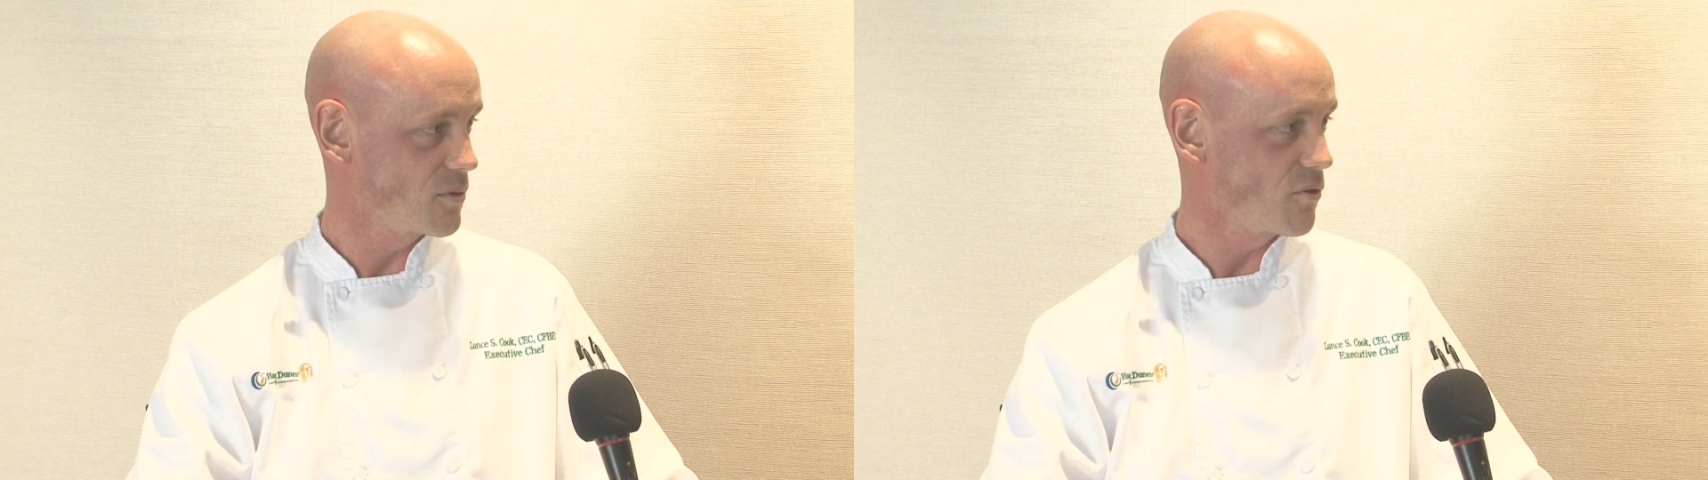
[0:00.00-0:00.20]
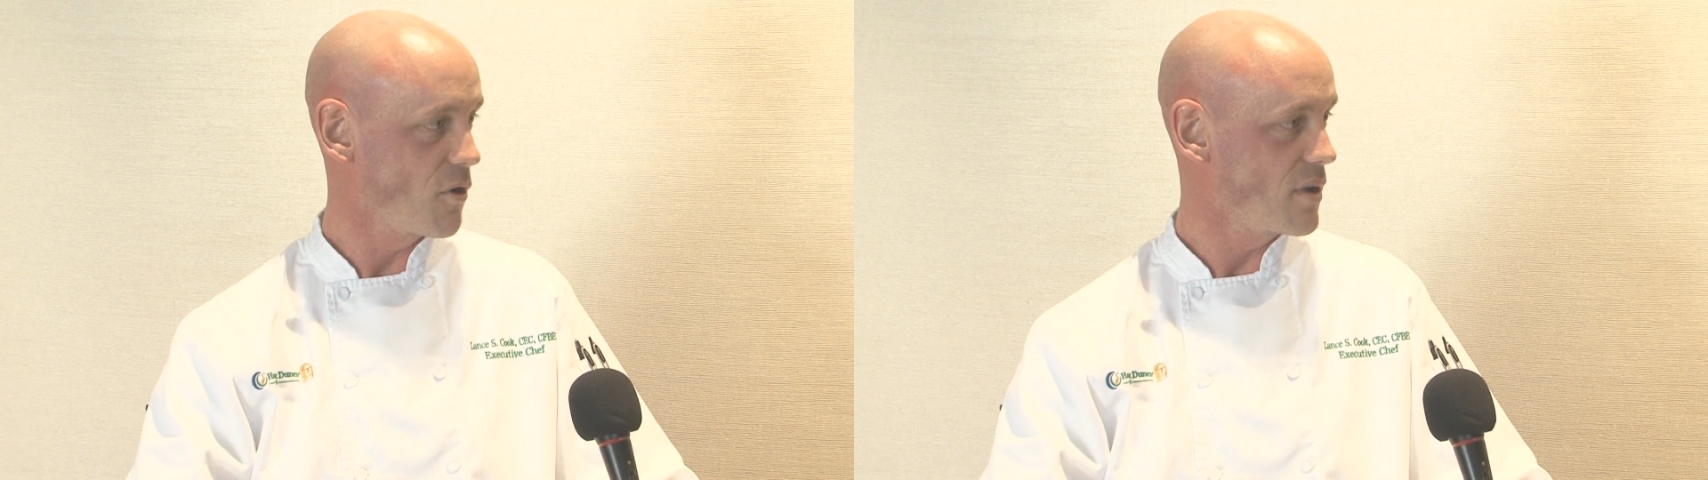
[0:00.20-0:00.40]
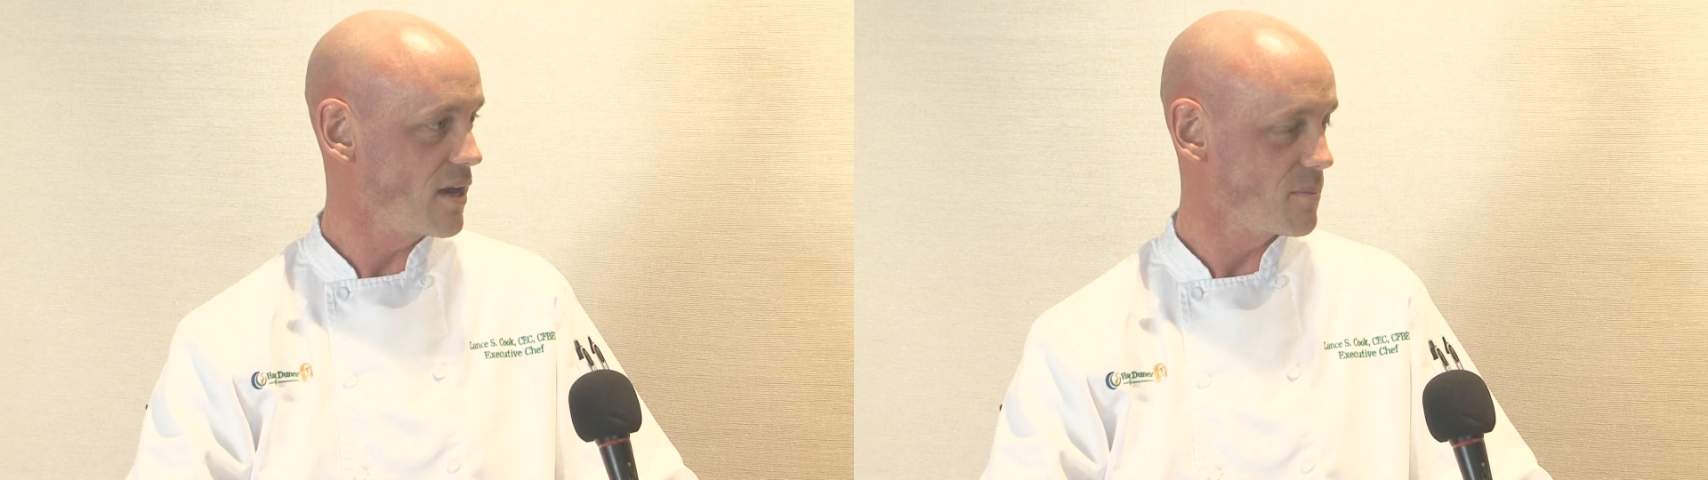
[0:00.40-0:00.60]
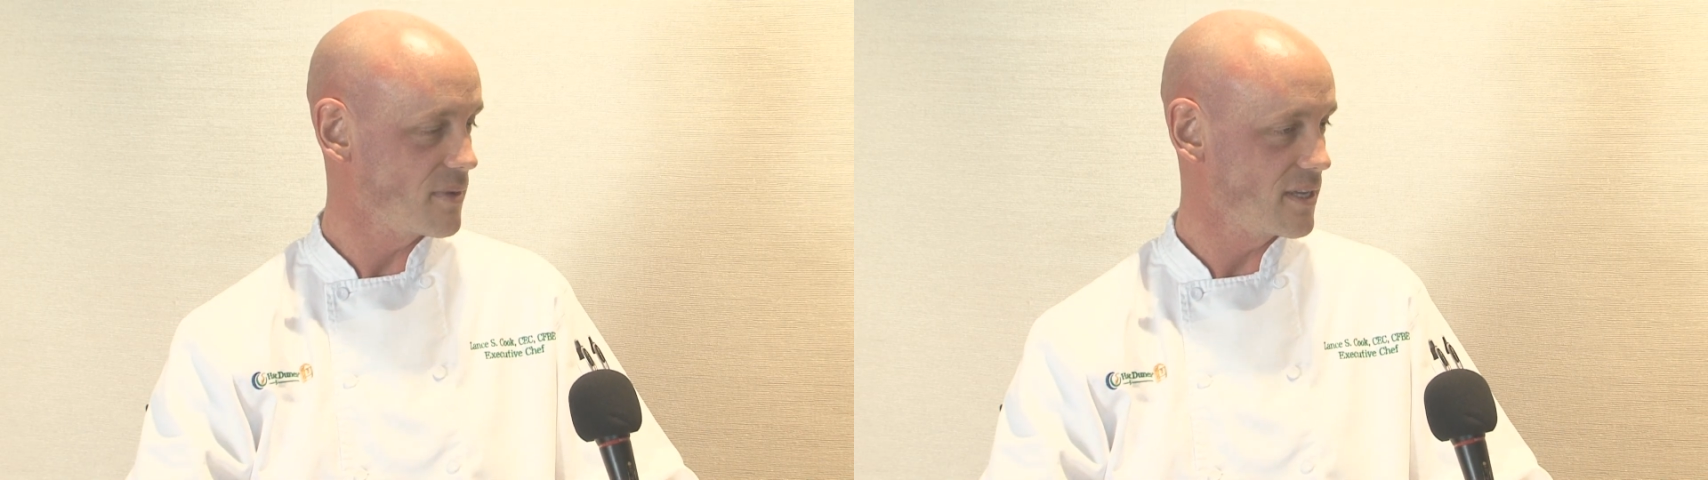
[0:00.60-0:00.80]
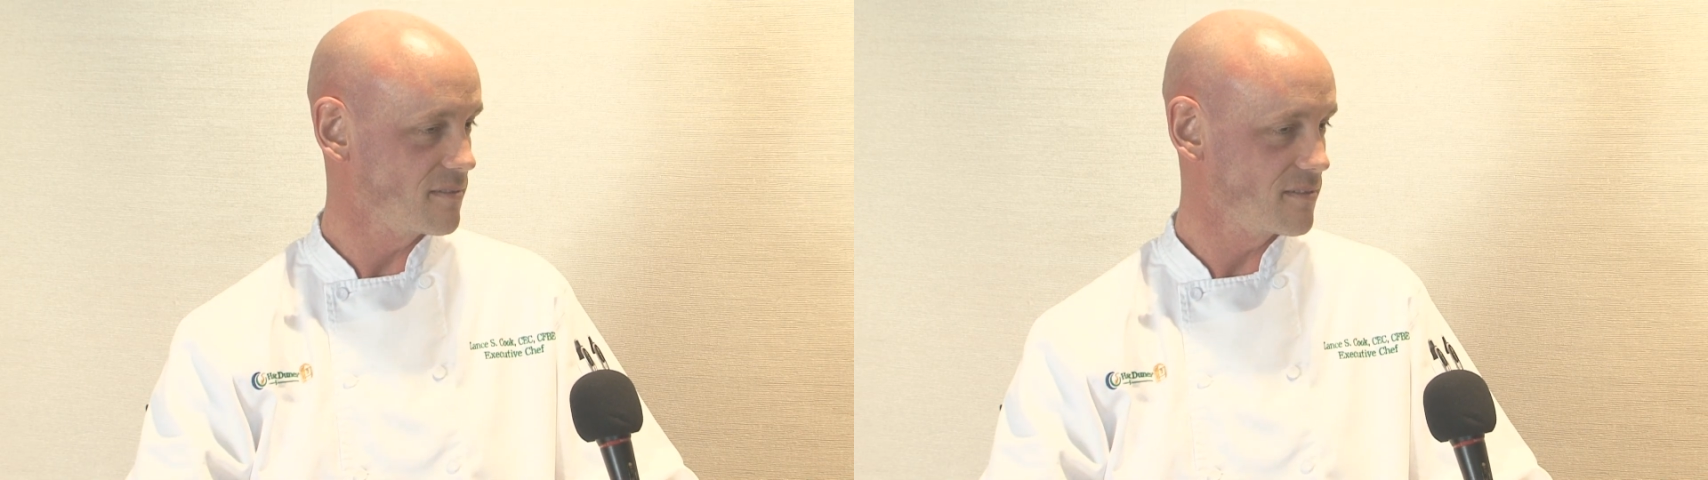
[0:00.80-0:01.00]
growing up
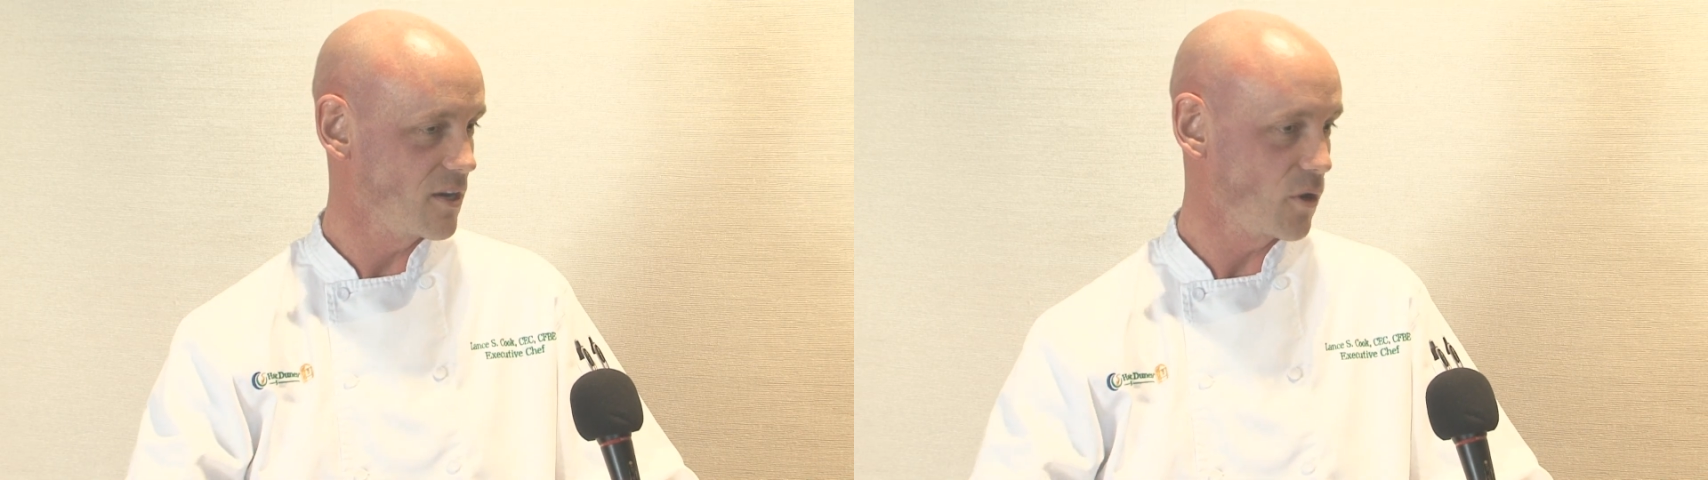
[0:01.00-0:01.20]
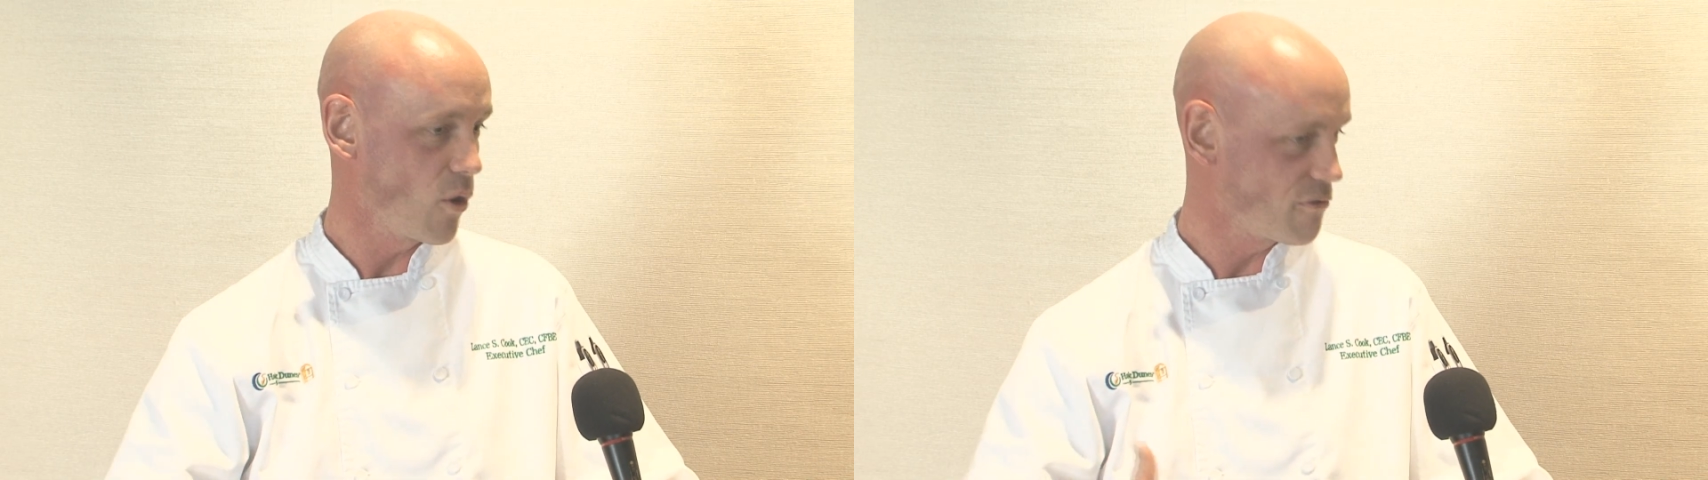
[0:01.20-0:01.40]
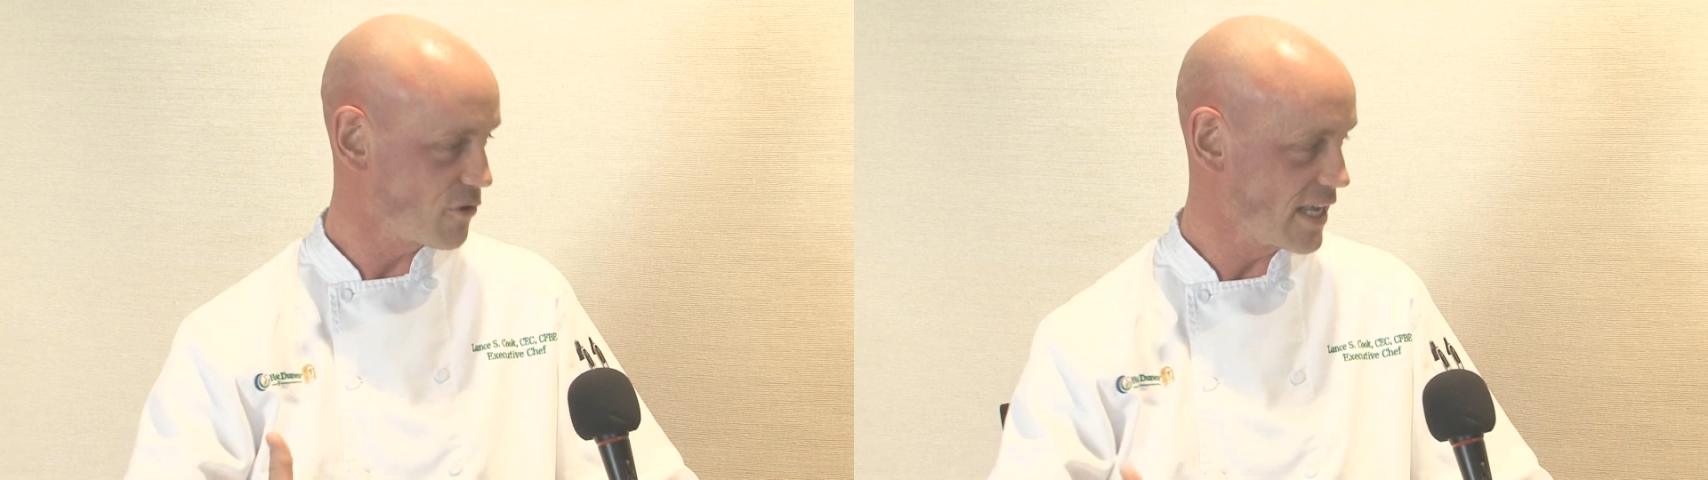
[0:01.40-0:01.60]
and, going for